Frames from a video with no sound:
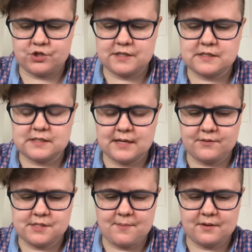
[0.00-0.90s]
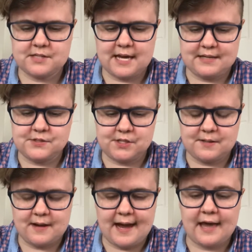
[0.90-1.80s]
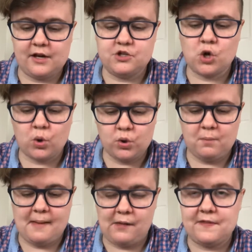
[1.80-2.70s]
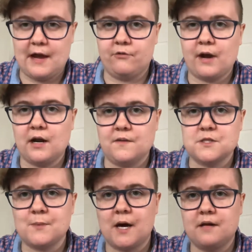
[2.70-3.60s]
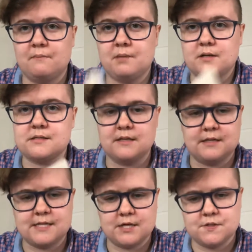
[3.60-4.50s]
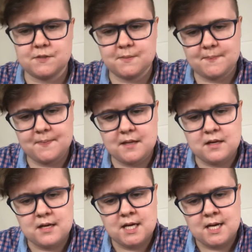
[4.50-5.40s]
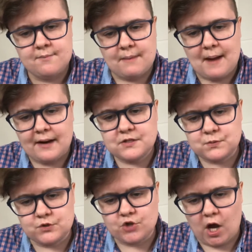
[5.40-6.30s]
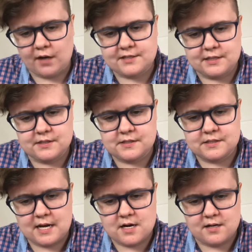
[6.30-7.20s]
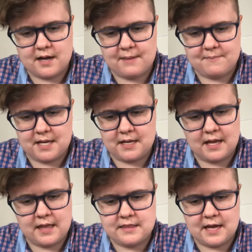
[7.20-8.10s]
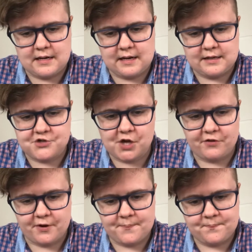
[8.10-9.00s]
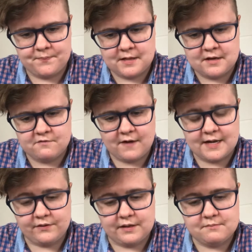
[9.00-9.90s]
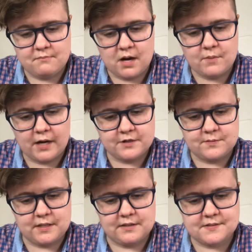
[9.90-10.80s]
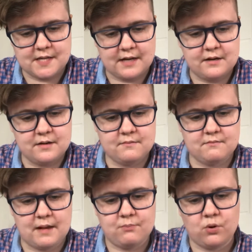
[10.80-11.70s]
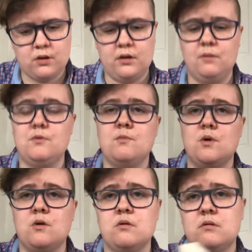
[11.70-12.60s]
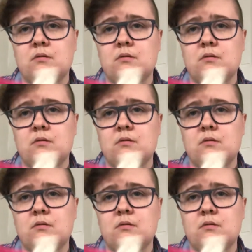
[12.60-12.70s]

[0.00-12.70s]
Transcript: just as I was about to answer, I had a total meltdown right on the spot and burst into tears. My parents were shocked and stared at me and then at each other. Finally, Mom hugged me and said, My poor little boo boo,